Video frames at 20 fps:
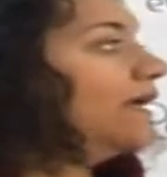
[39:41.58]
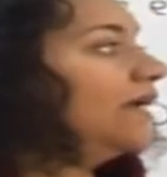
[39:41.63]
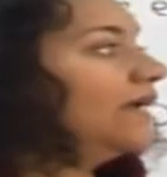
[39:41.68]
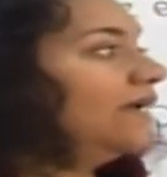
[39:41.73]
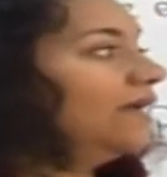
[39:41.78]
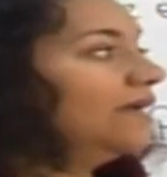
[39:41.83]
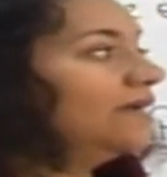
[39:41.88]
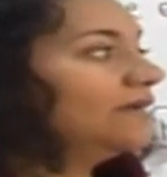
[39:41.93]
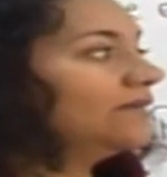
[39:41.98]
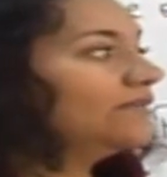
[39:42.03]

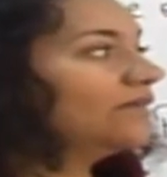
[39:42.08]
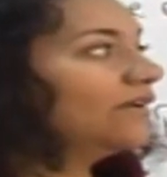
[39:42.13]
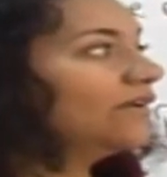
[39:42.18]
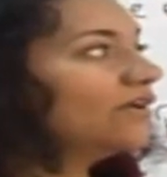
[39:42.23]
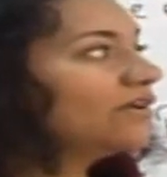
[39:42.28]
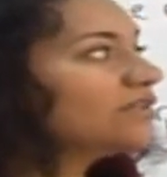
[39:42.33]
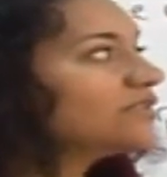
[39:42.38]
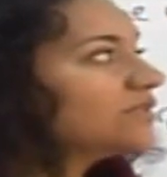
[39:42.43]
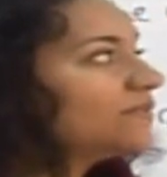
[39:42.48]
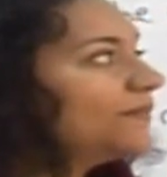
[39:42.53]
The
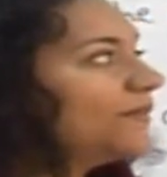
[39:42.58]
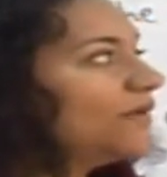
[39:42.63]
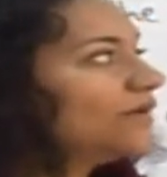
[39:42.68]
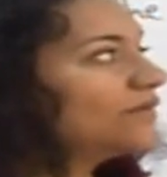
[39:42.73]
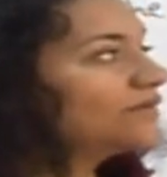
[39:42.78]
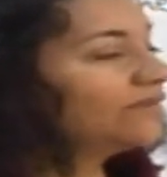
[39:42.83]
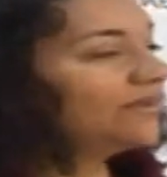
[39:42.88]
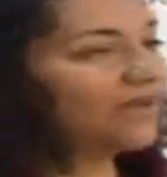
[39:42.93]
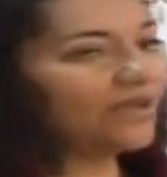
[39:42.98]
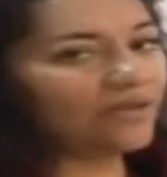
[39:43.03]
last
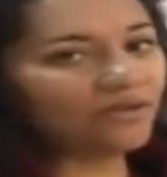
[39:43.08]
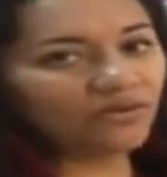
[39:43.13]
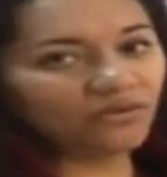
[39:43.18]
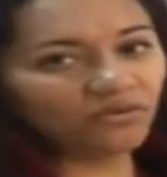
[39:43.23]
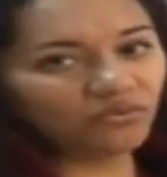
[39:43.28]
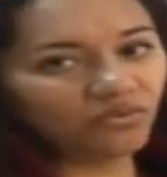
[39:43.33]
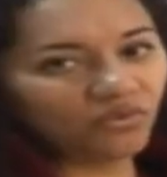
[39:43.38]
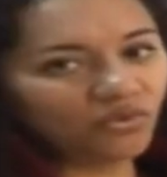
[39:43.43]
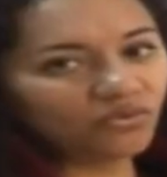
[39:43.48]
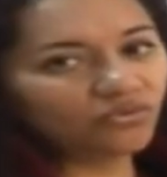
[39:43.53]
part I
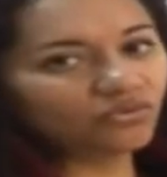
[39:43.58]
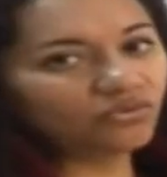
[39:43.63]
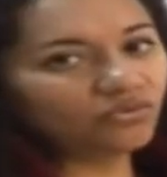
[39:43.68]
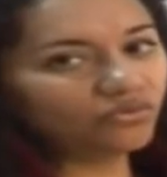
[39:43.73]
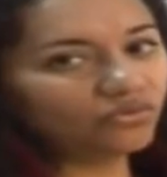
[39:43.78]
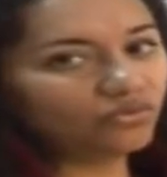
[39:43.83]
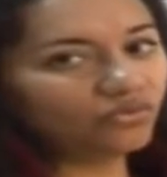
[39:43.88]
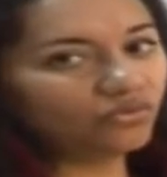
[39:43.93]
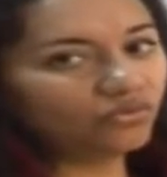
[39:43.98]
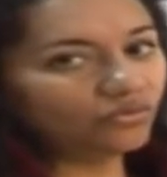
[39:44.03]
want
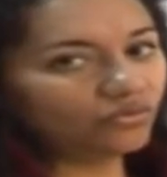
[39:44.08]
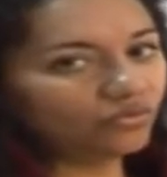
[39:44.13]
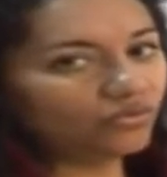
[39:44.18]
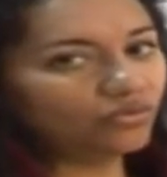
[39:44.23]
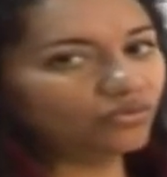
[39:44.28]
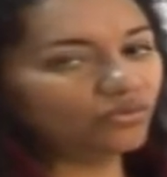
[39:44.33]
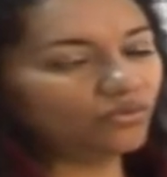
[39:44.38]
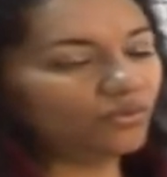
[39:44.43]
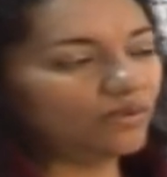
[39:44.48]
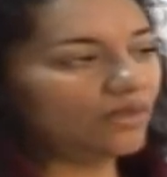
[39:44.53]

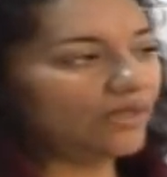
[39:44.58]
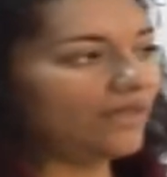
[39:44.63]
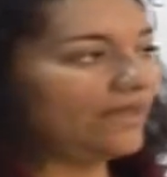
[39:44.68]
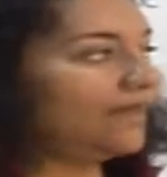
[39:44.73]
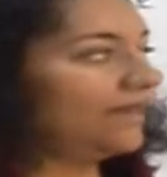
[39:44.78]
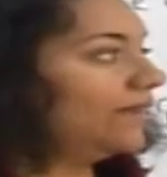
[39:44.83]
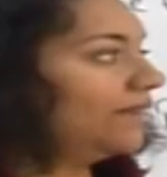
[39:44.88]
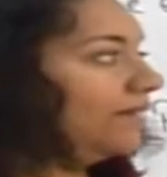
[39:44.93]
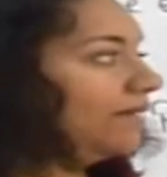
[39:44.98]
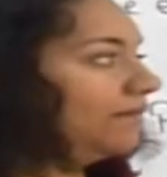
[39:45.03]
to
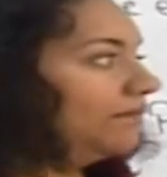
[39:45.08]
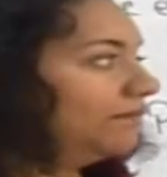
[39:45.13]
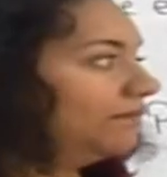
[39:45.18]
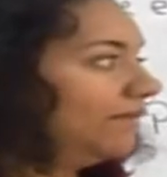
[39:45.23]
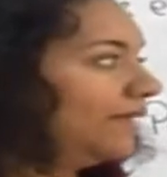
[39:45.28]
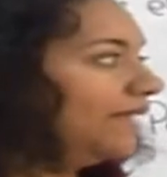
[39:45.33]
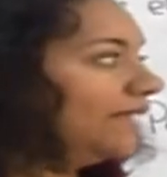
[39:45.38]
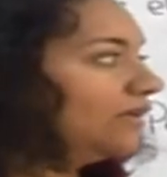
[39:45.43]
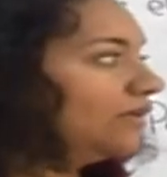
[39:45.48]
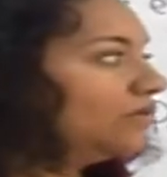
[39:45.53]

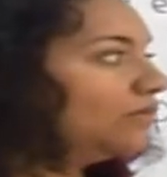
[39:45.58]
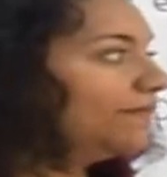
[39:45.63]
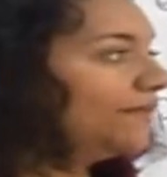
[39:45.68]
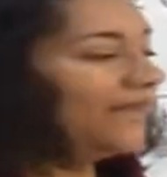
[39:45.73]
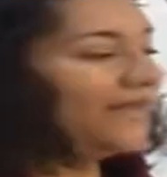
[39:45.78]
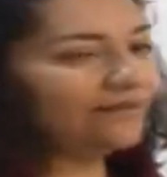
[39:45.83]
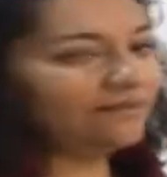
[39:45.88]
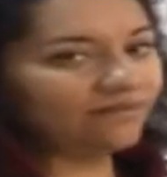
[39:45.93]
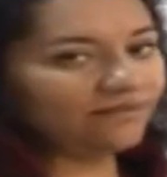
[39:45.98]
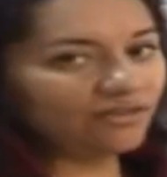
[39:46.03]
make you
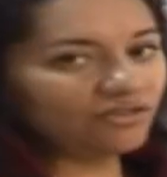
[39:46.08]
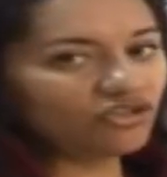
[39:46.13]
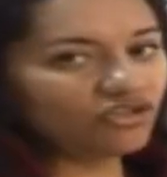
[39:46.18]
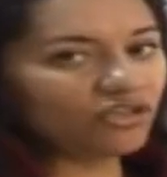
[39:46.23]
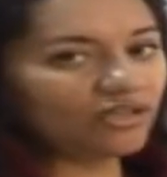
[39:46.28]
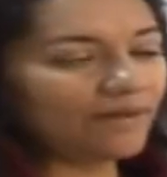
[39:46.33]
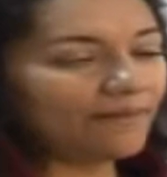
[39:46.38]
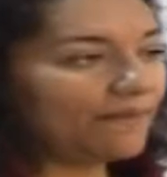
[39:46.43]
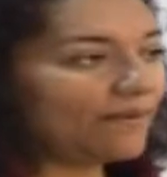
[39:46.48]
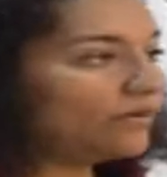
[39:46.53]
pay
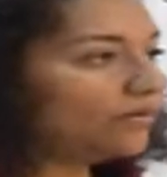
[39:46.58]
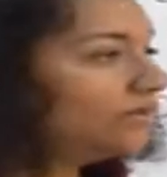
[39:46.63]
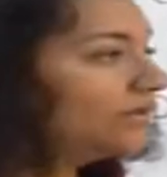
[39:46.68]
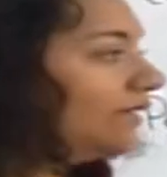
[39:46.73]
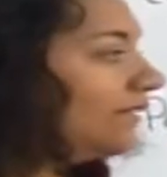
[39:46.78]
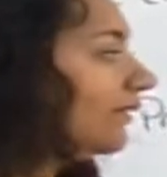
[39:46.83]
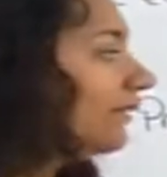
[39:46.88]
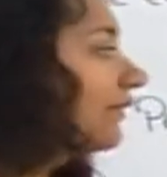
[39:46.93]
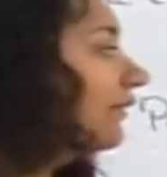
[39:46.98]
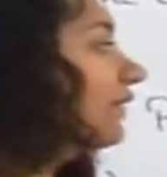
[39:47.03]
attention about
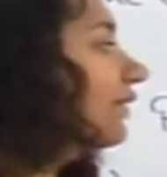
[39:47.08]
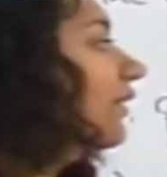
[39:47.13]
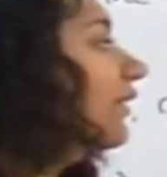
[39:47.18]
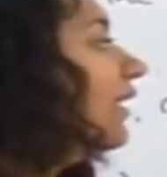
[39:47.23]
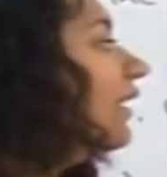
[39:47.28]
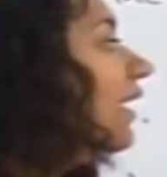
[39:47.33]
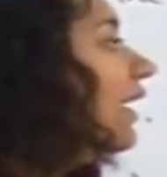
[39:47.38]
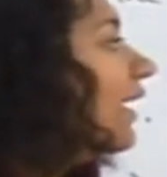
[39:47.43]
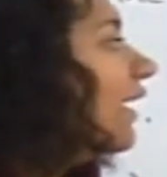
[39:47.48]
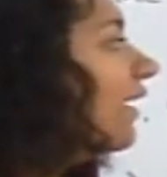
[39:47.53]
it.
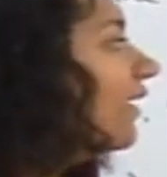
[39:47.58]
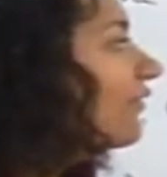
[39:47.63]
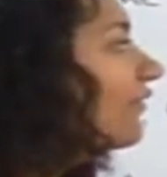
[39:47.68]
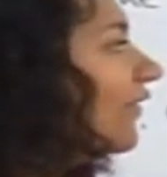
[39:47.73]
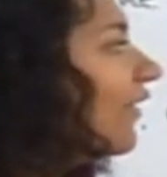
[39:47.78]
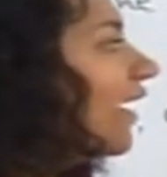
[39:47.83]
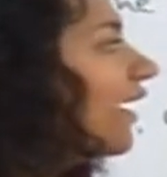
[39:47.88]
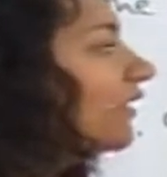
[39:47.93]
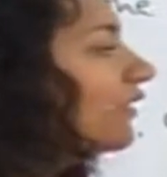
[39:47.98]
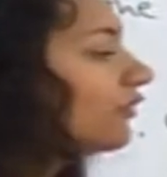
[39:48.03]
If
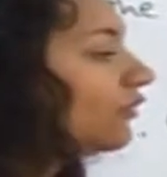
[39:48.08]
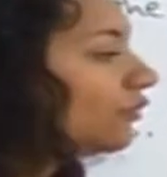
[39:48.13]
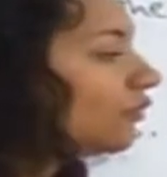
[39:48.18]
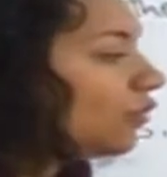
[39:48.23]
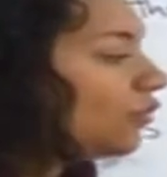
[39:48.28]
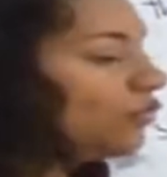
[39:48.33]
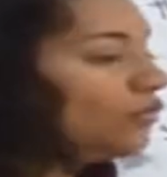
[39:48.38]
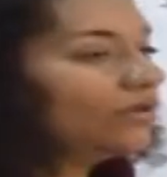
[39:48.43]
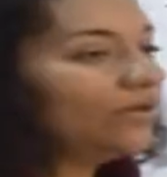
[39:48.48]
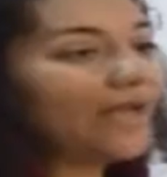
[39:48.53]
I
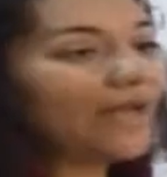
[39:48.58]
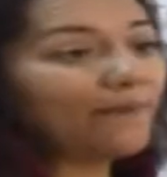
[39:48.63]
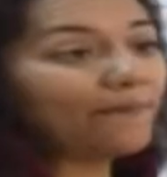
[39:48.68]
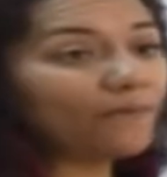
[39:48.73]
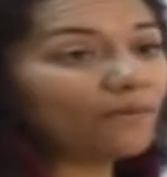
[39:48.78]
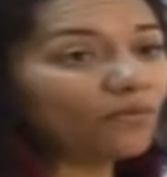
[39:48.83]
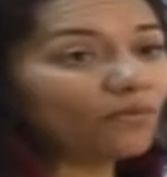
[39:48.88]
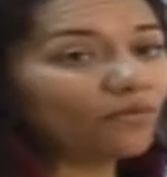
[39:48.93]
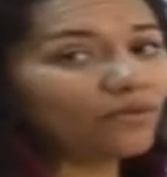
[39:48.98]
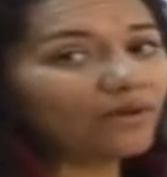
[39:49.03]
throw a
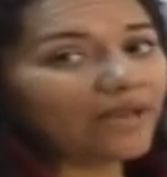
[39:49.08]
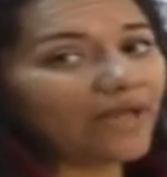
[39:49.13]
ball